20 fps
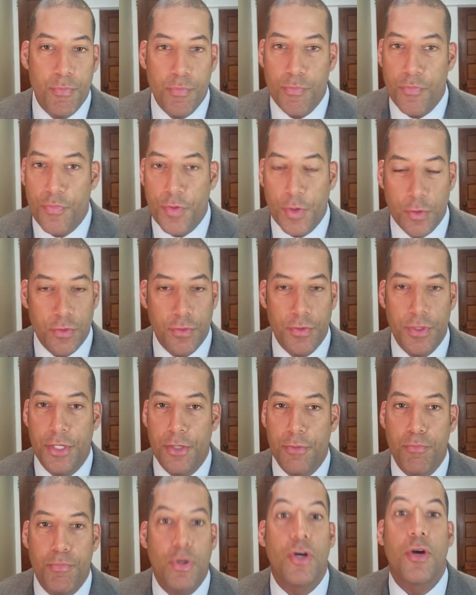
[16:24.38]
filter into
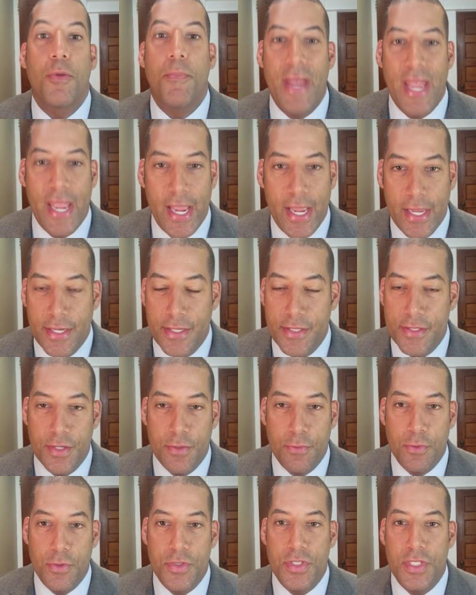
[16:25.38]
book bans, and
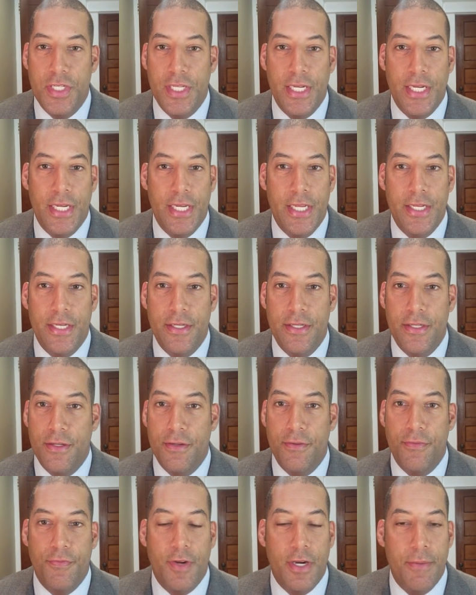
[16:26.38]
we're seeing it
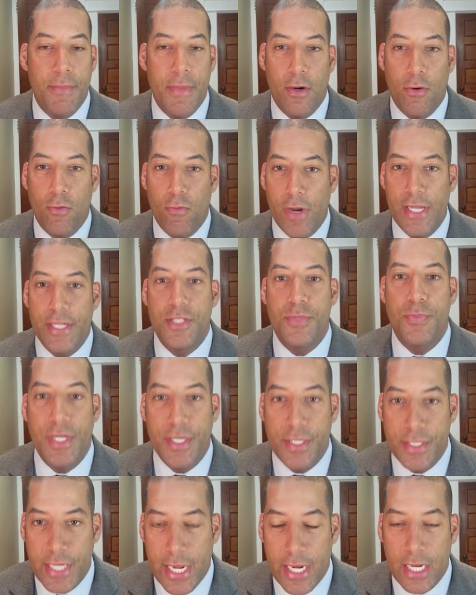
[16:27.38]
into fundamental rights
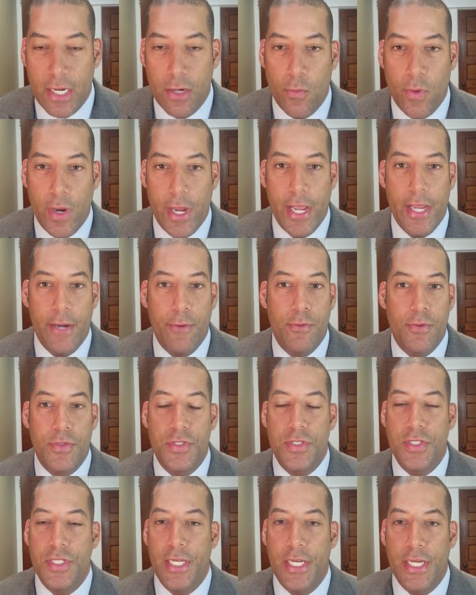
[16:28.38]
being taken away. We're
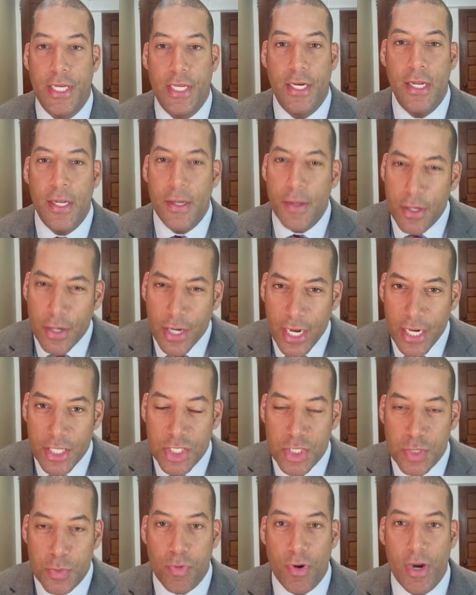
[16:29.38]
seeing it, kind of
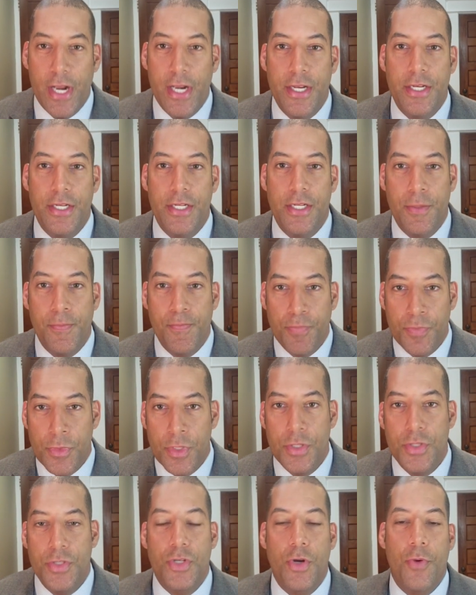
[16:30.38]
spread into
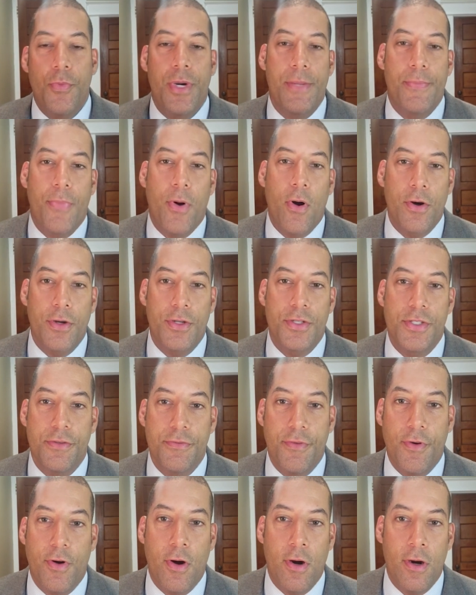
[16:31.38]
so many parts
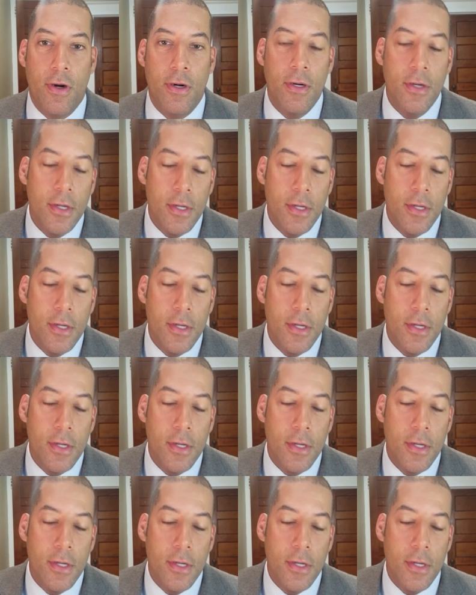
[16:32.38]
of our